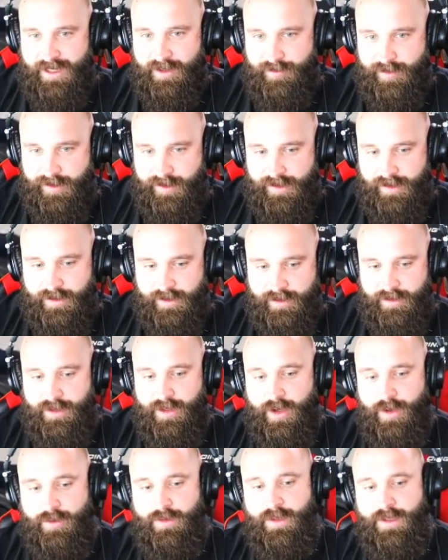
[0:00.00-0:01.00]
It'd be good to
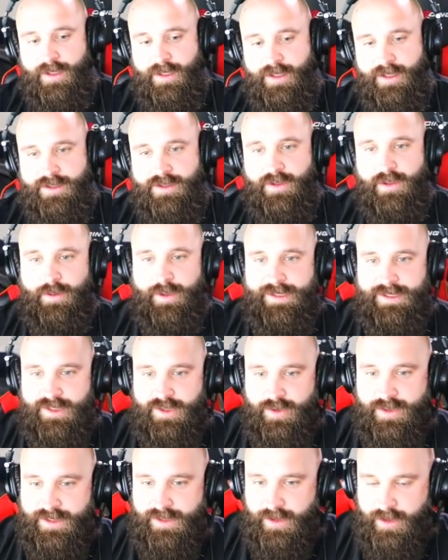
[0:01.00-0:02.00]
know. So anyway,
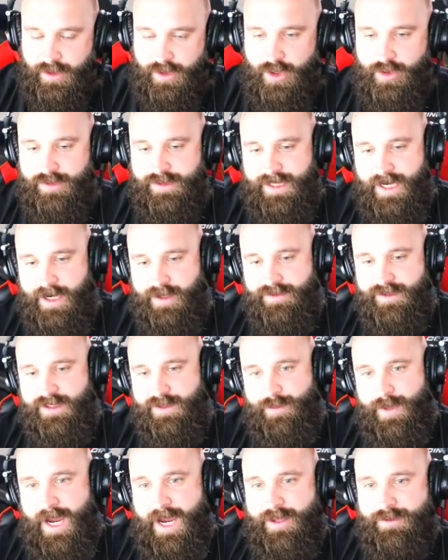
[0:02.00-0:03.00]
so he's gonna go down
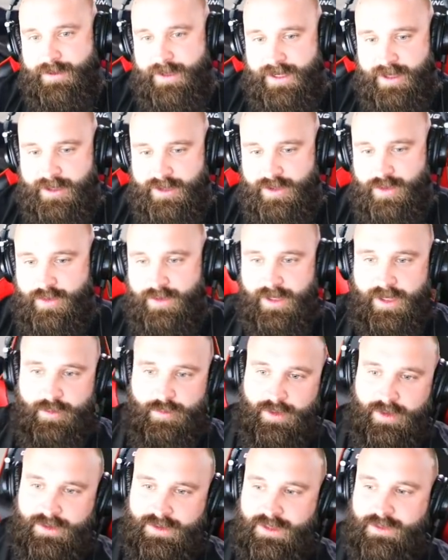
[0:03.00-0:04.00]
this path right here. It's going at a
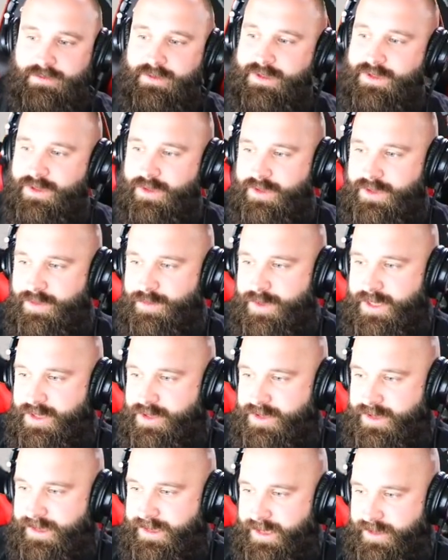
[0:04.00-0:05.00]
relatively slow speed.
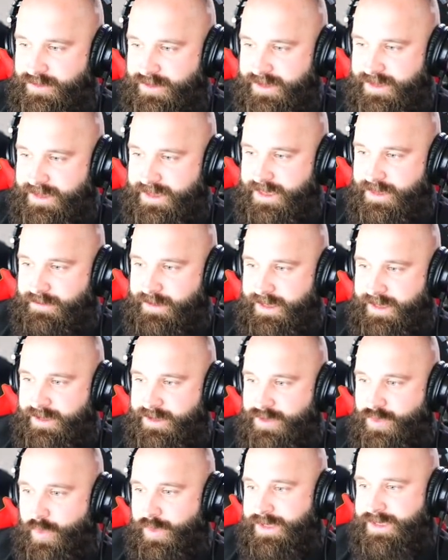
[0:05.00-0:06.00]
You can actually see it right here,
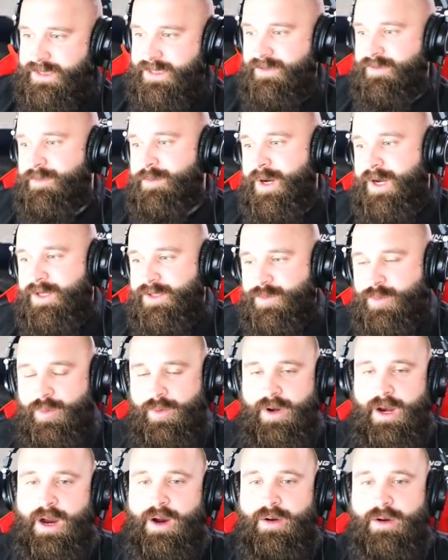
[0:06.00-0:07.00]
27 miles
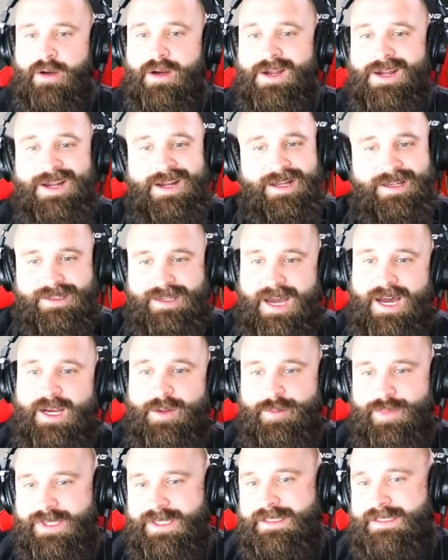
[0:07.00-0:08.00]
per hour. Not a
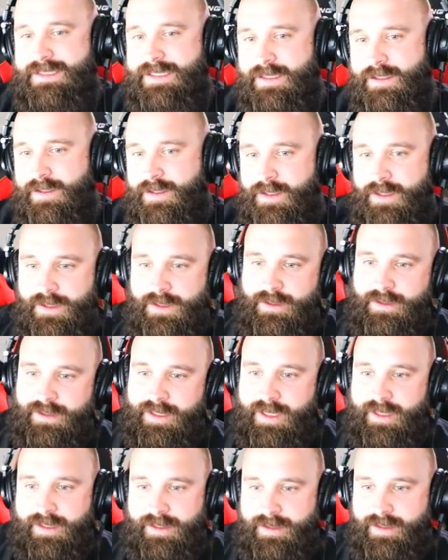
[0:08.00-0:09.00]
big deal.
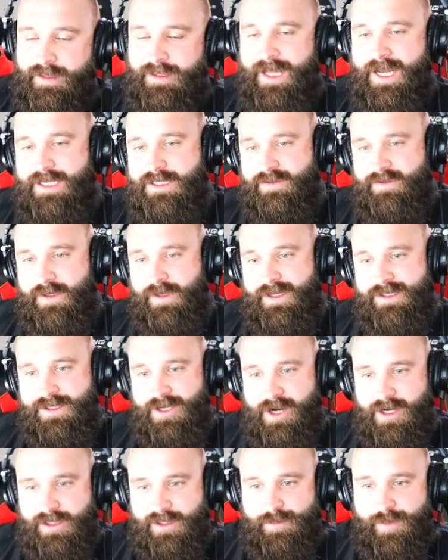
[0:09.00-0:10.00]
Okay, in the last video I
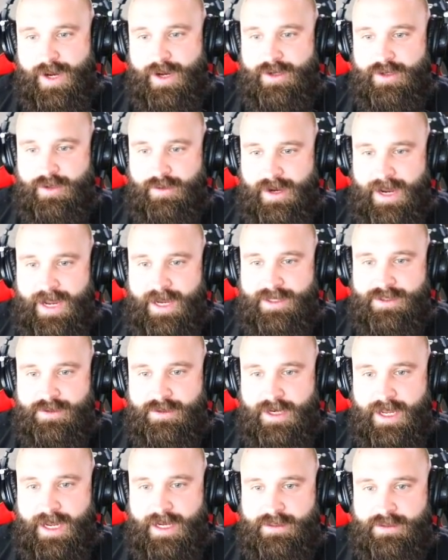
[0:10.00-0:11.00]
talked about, you know,
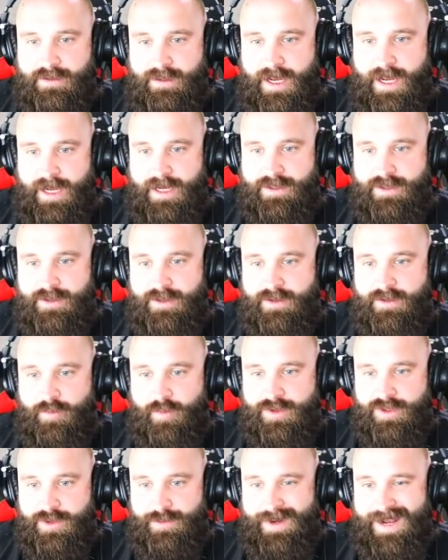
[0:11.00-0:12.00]
hazard, hazard, hazard.
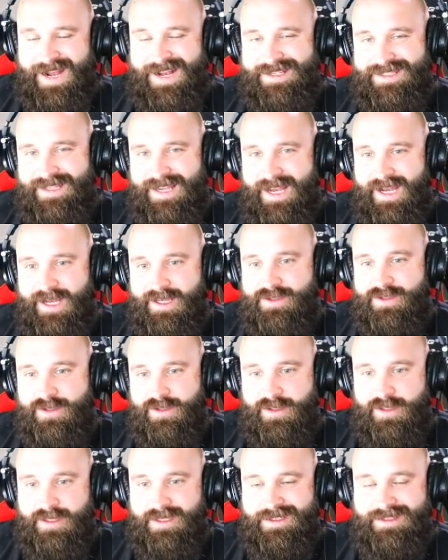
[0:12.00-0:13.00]
Once you pass the hazard
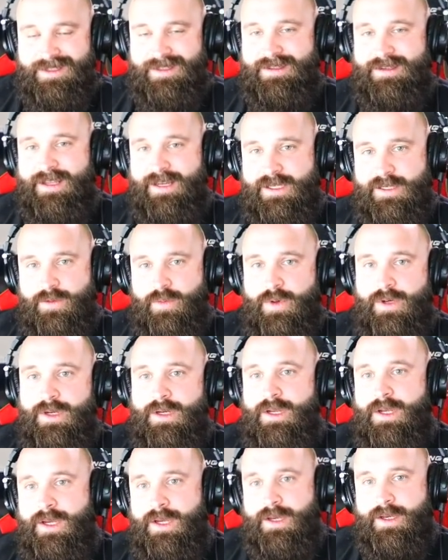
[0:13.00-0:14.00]
and you get to the next one,
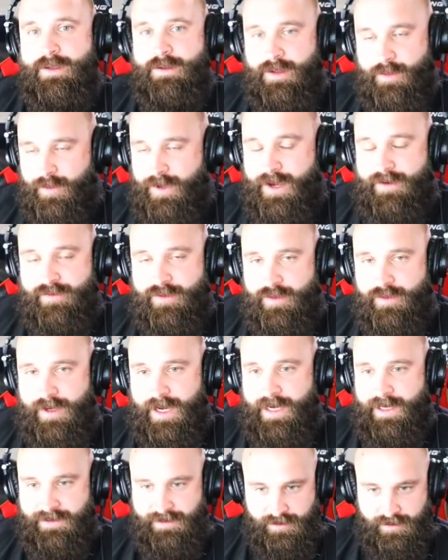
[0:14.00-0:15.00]
then we have a new
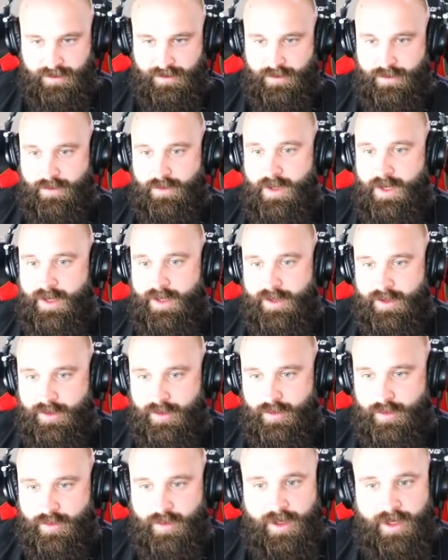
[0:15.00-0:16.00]
hazard. So
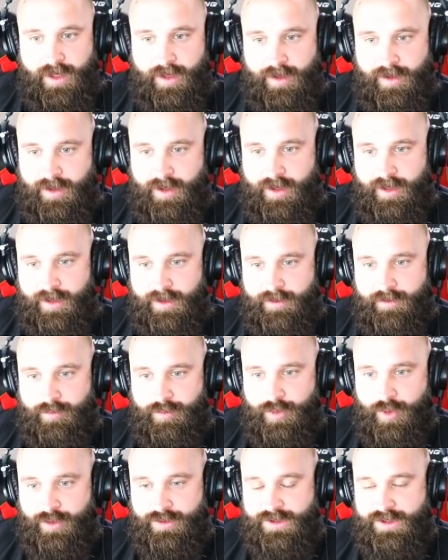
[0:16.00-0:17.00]
you uh, uh,
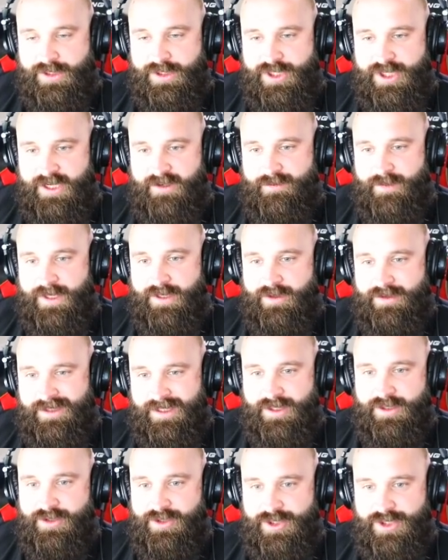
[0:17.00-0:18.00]
broke the achievement, you
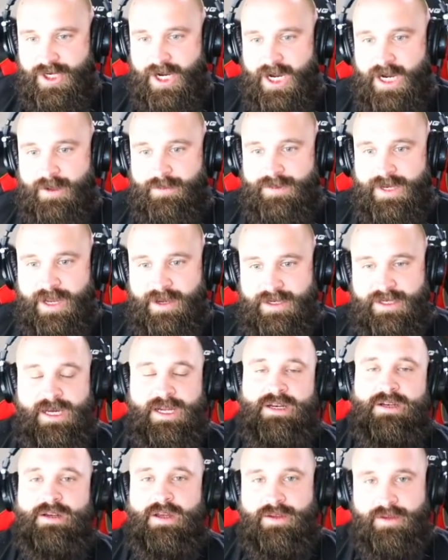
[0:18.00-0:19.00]
did your job, now you
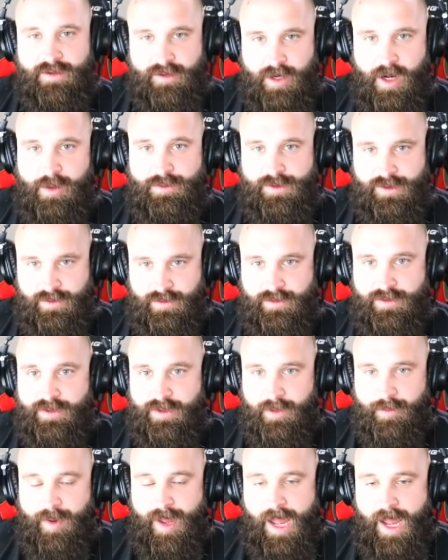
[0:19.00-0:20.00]
got another obstacle
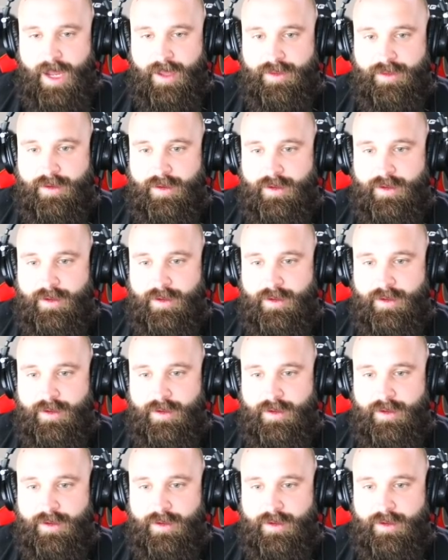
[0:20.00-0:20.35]
in the path.